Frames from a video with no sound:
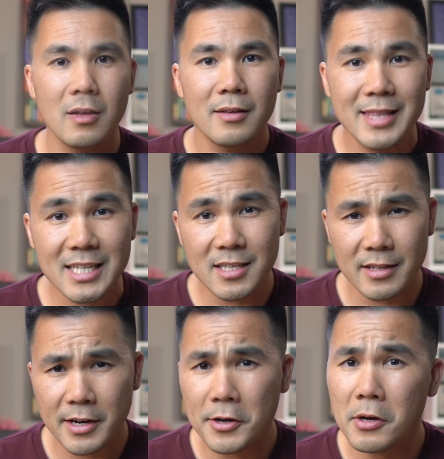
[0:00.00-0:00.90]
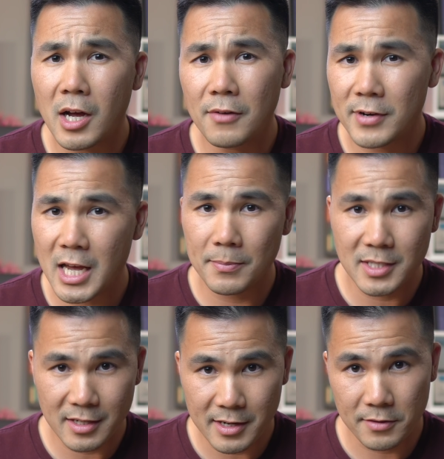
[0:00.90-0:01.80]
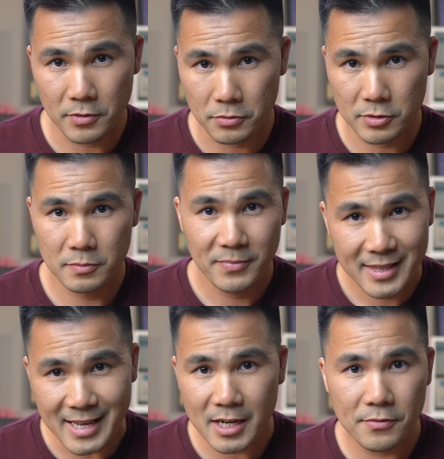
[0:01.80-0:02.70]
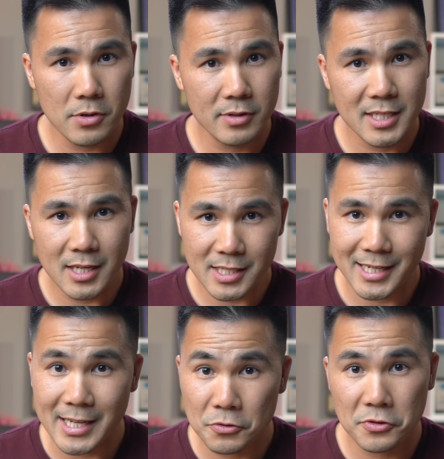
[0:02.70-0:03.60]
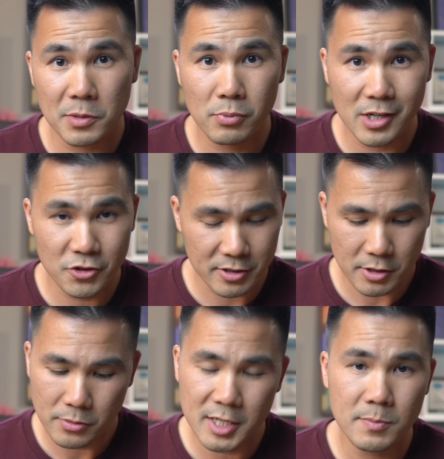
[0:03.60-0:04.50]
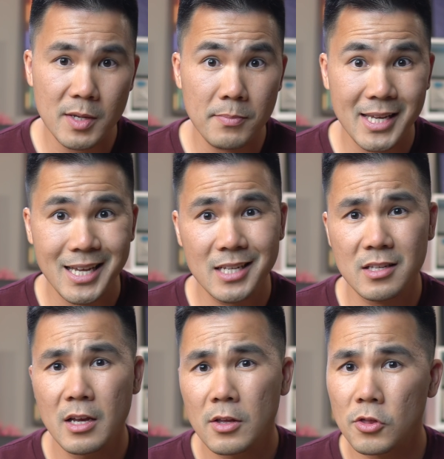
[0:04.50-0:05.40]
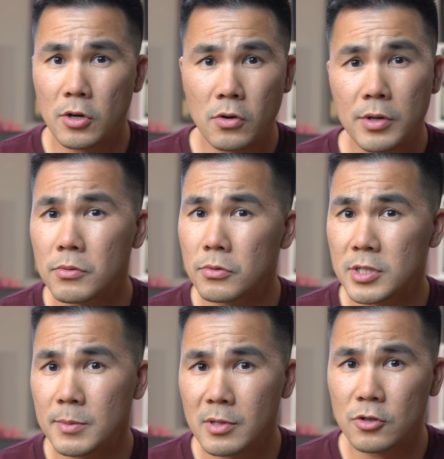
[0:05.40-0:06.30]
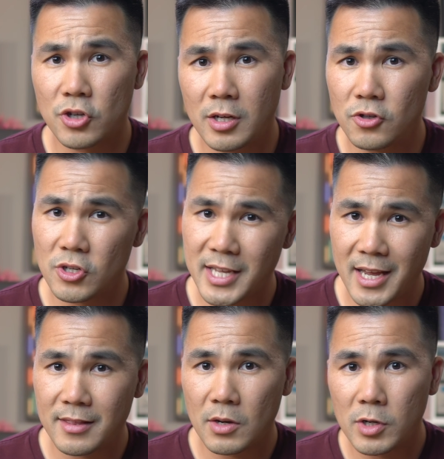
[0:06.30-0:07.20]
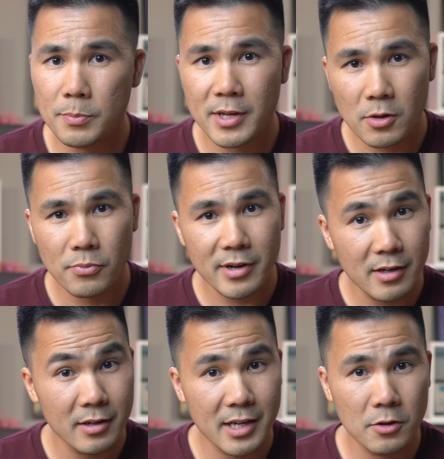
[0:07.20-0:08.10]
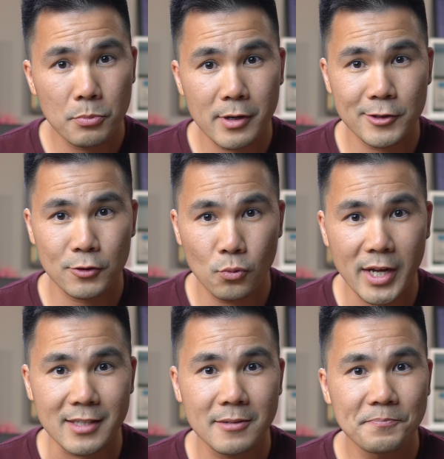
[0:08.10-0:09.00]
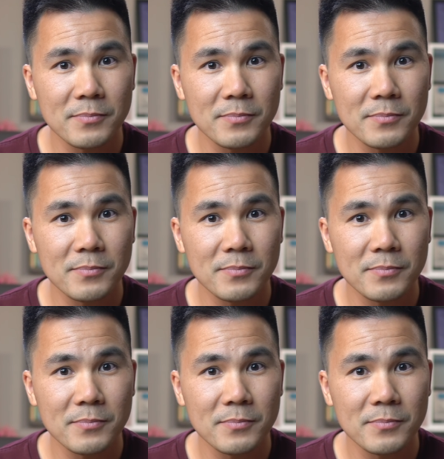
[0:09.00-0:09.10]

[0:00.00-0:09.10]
This scenario often happens in interviews. The interviewer sees an interesting project on your resume because they're going through similar challenges and they want to pick your brain on how the project went.